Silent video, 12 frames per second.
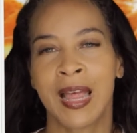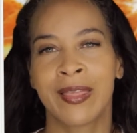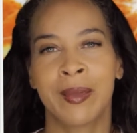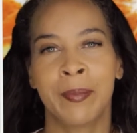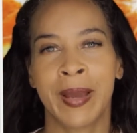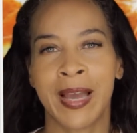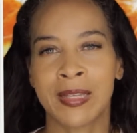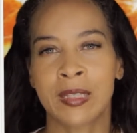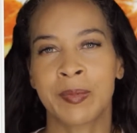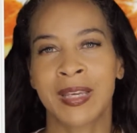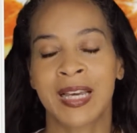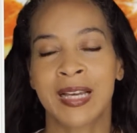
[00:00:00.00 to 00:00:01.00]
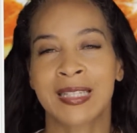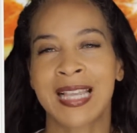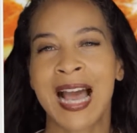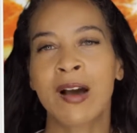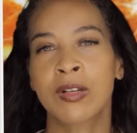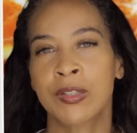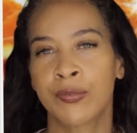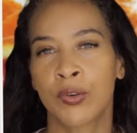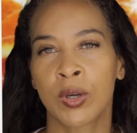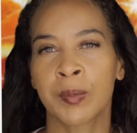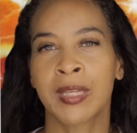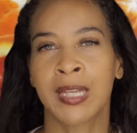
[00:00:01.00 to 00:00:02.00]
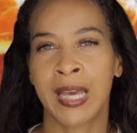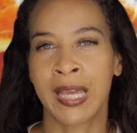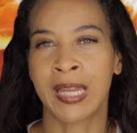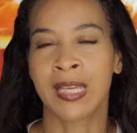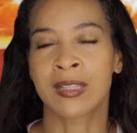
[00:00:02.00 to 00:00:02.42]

the best, because how it's formulated